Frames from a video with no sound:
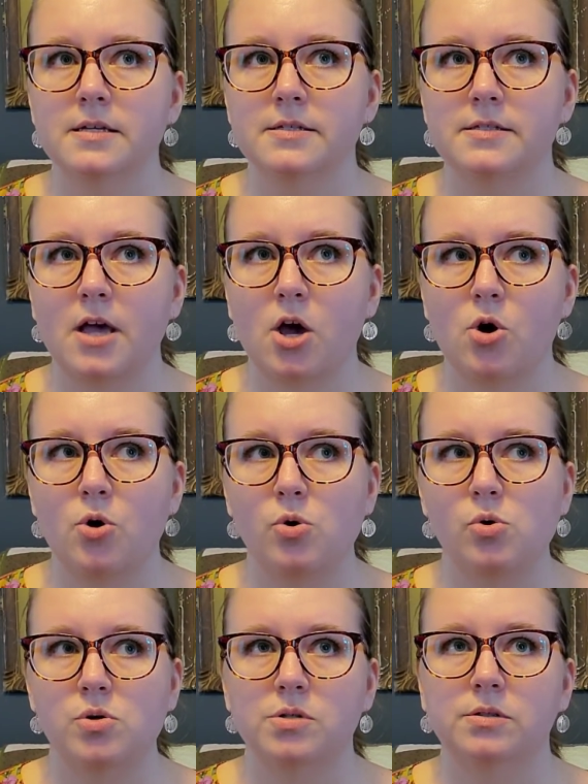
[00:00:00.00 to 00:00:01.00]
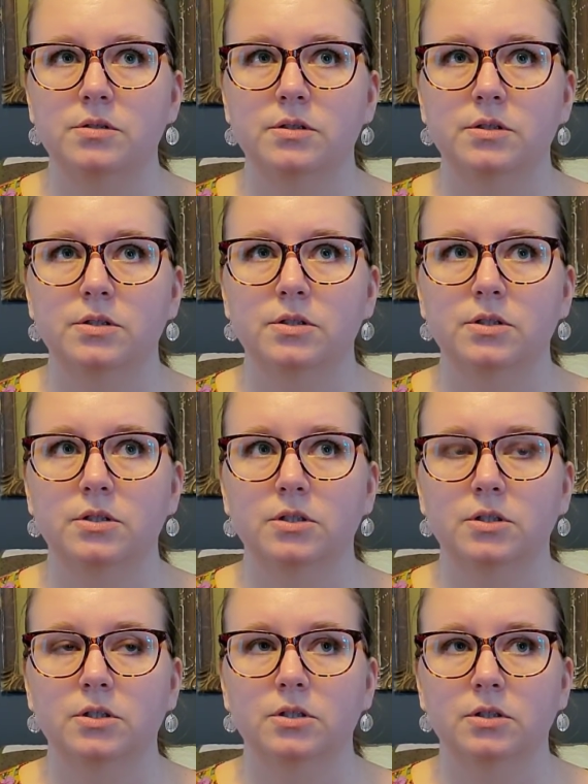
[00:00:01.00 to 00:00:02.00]
So
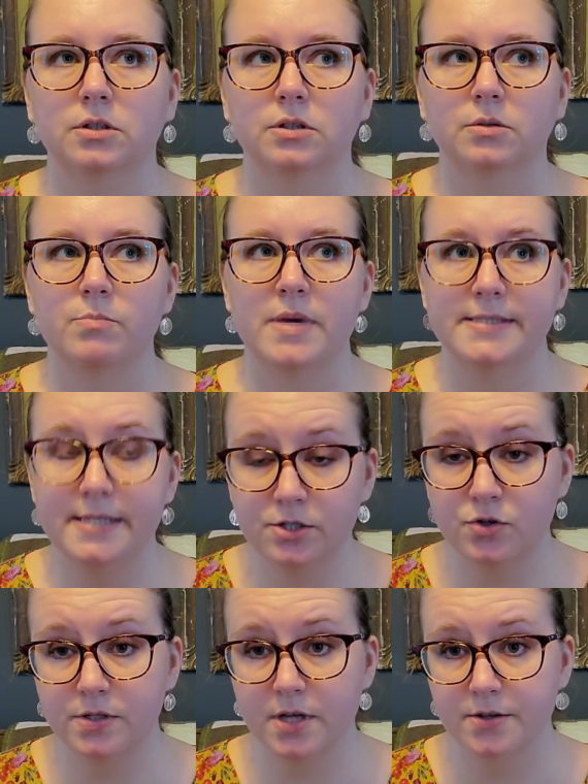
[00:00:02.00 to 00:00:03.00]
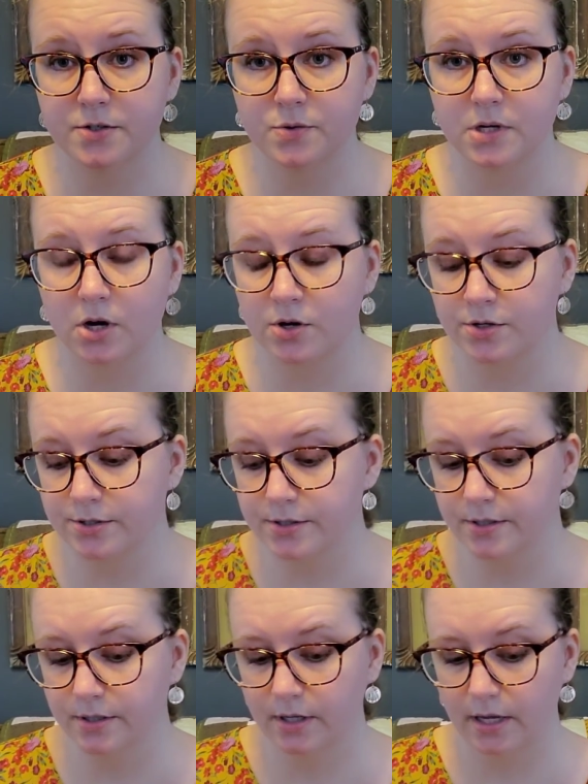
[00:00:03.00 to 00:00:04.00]
my sister is also a nurse